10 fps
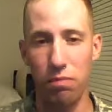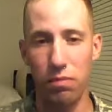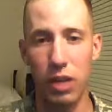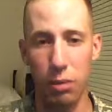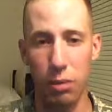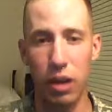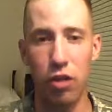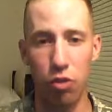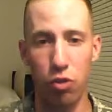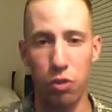he made it
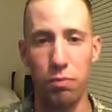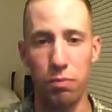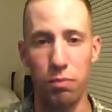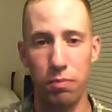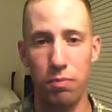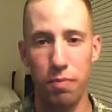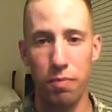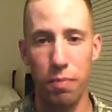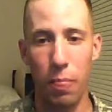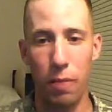through.
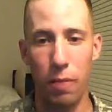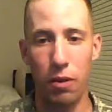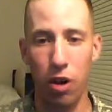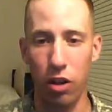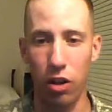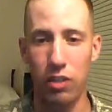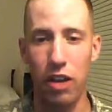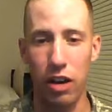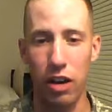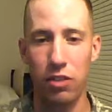All it
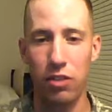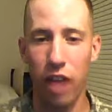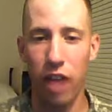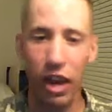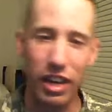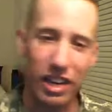takes is that